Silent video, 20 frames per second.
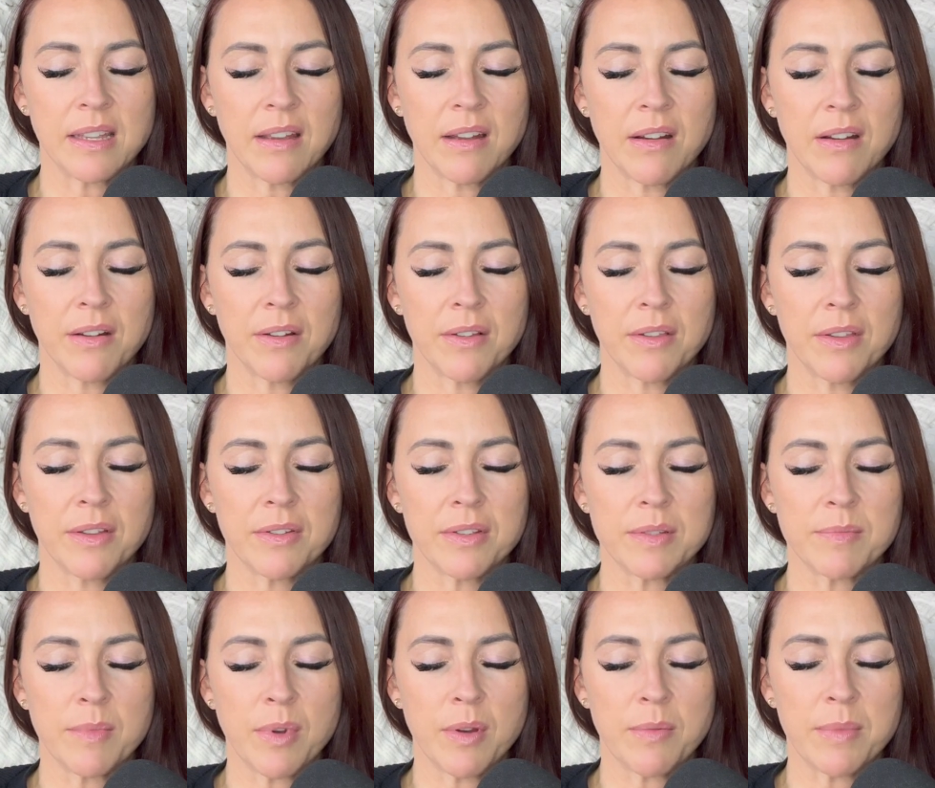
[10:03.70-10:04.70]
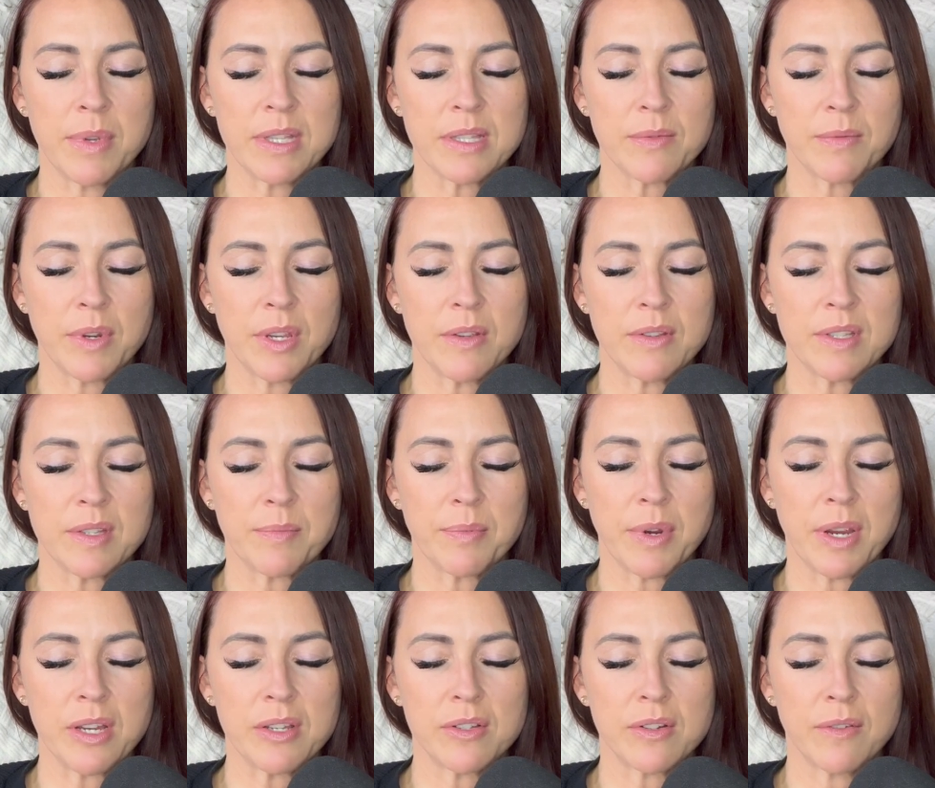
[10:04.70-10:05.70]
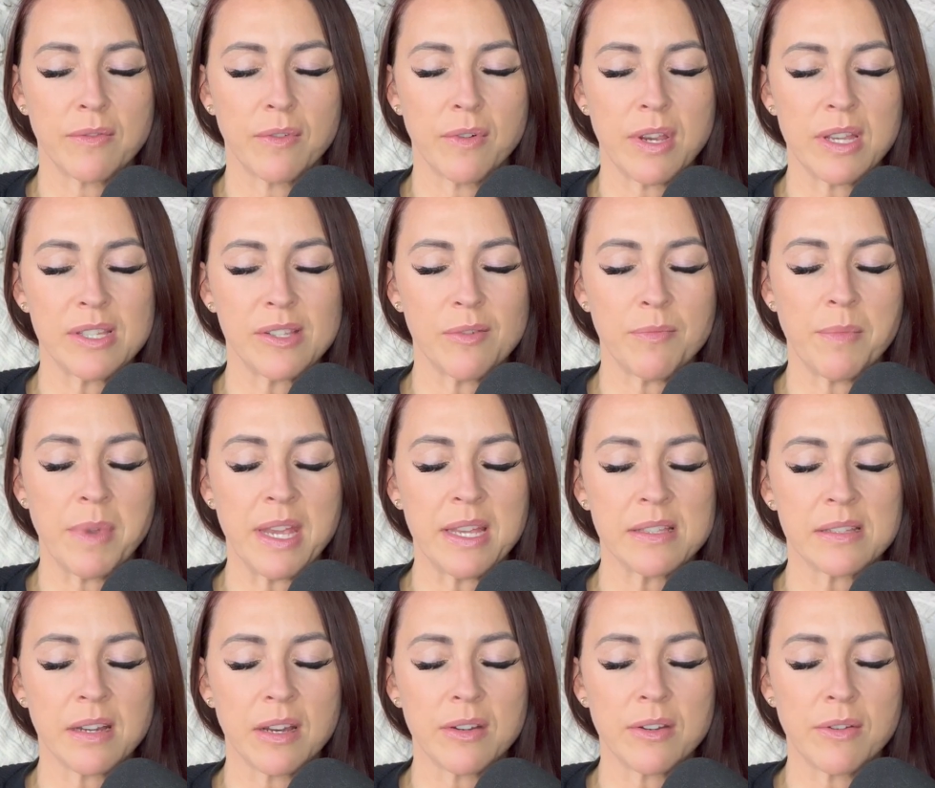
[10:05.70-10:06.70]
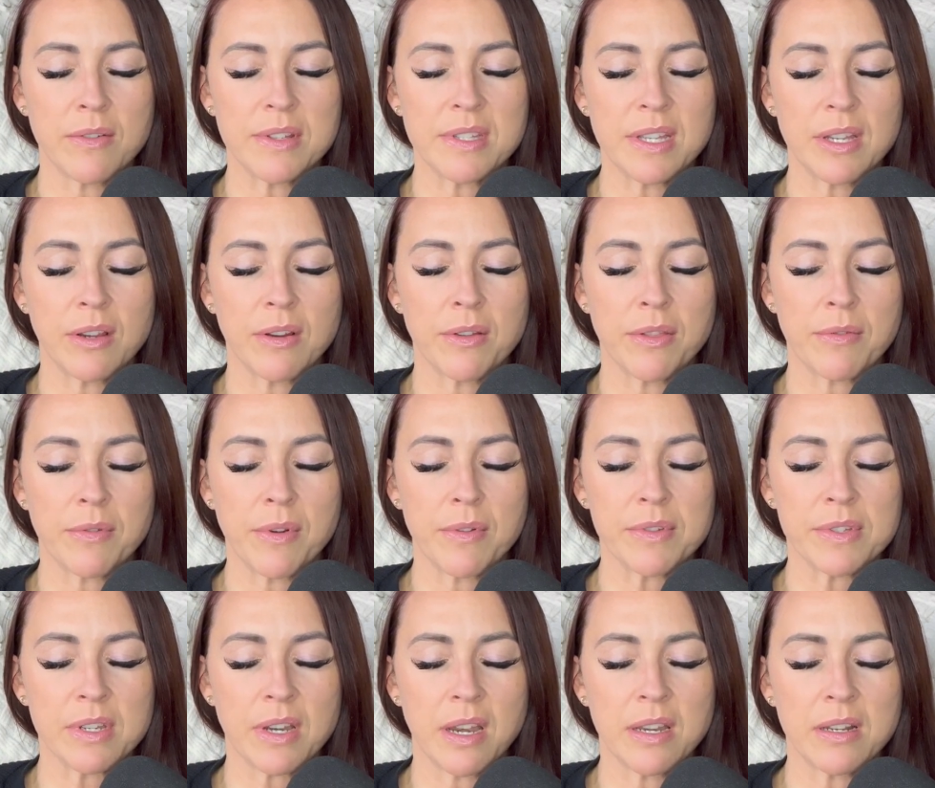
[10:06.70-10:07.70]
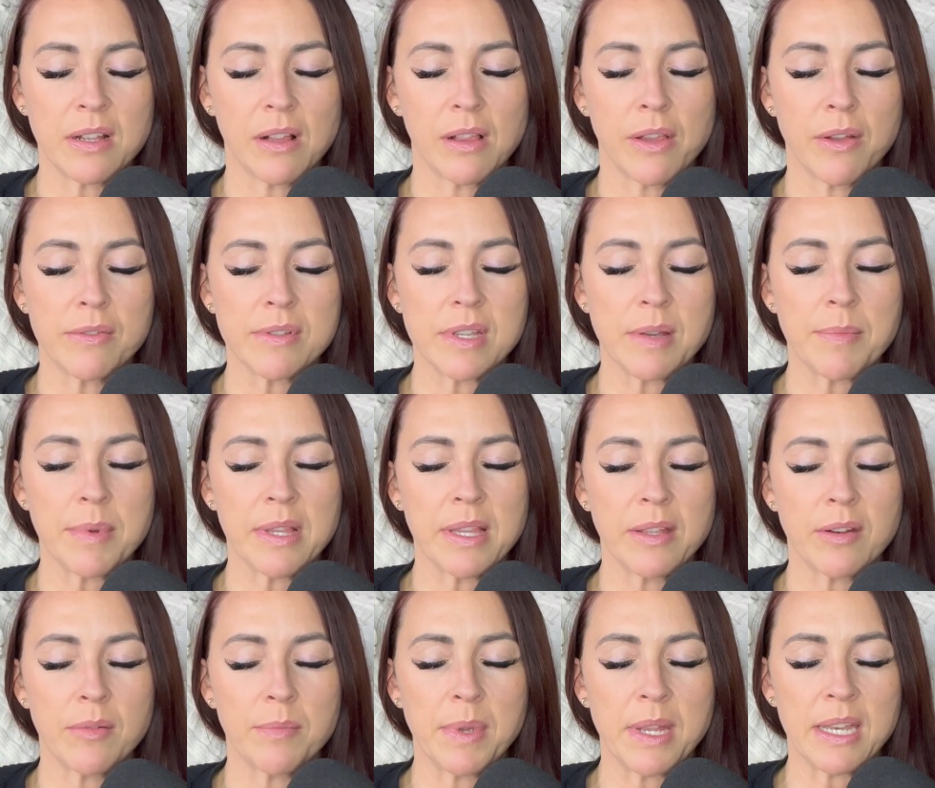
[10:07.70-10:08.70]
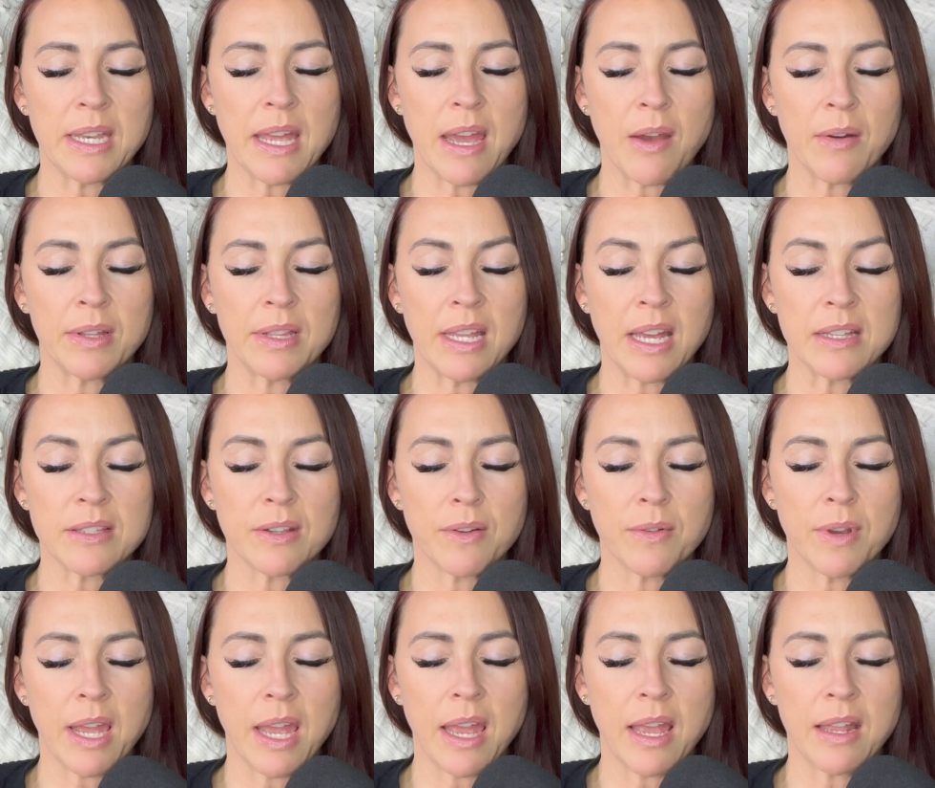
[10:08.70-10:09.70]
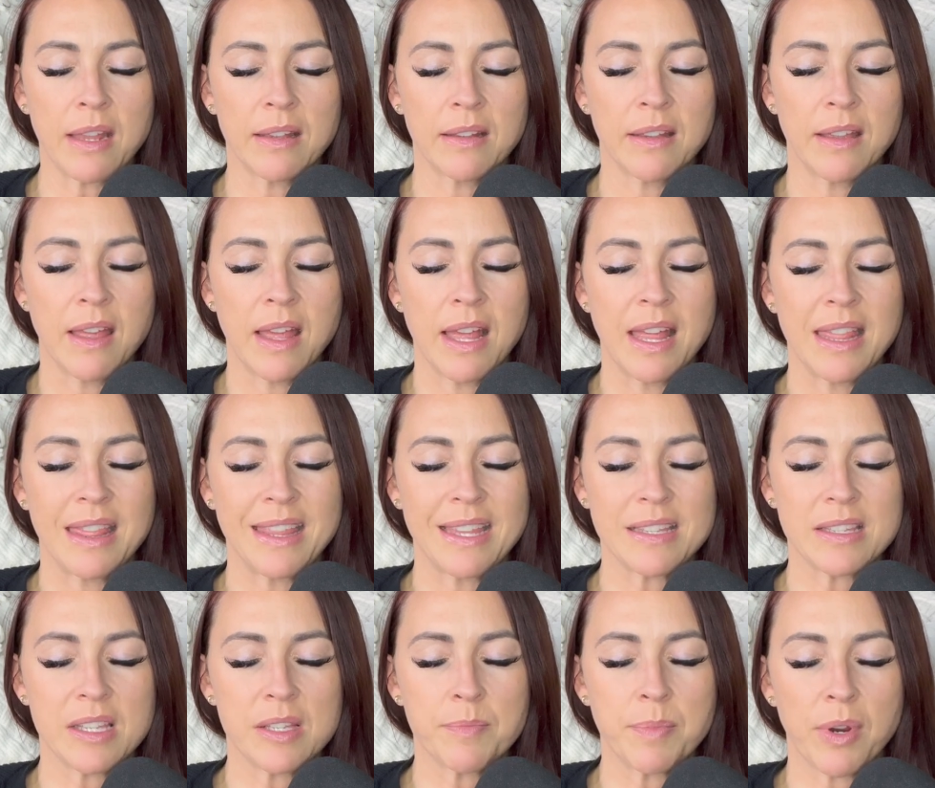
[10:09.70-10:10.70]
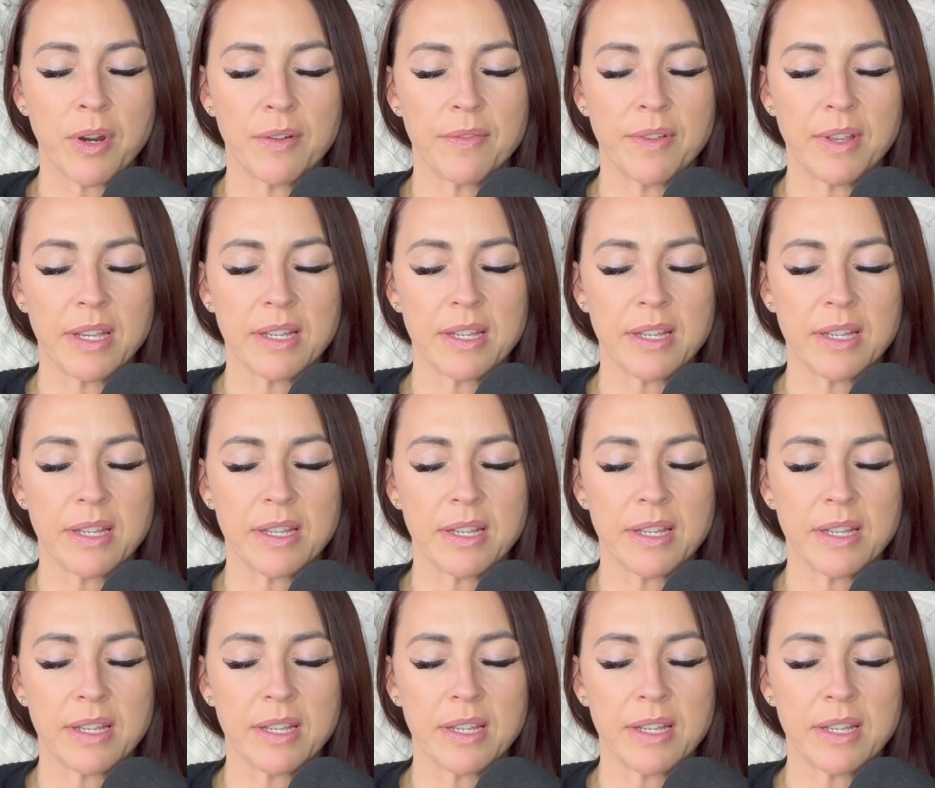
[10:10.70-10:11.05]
all those moments where you suppressed your voice. You may start noticing your throat starting to close up a little bit now, and that's okay. This is perfect.